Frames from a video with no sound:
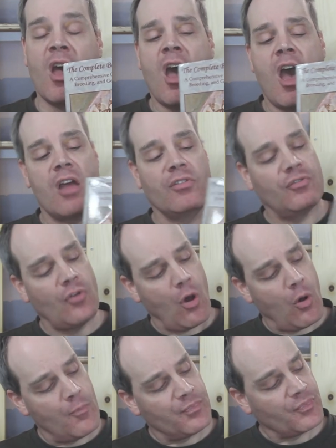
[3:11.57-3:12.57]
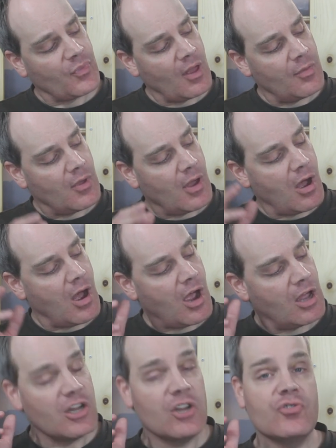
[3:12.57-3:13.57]
And so Uh,
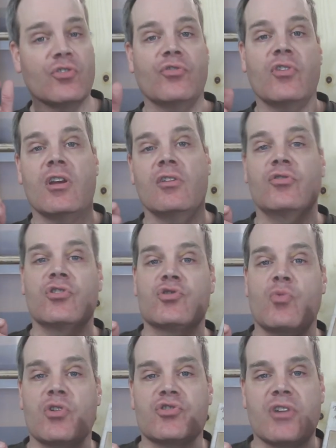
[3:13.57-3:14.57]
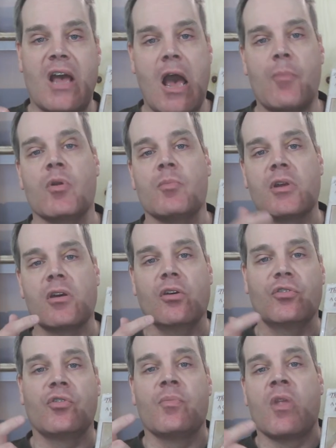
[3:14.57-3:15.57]
an interesting situation happened,
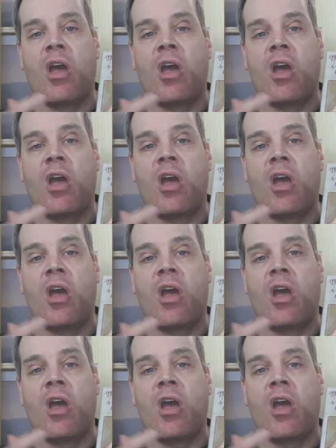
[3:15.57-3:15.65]
because